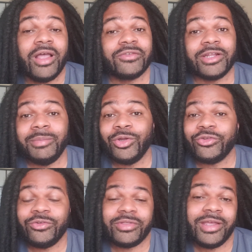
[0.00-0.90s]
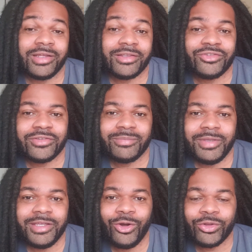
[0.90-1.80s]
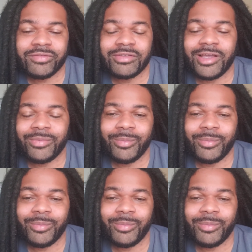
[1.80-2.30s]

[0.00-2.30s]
So let me know what you think. That's just me going off the top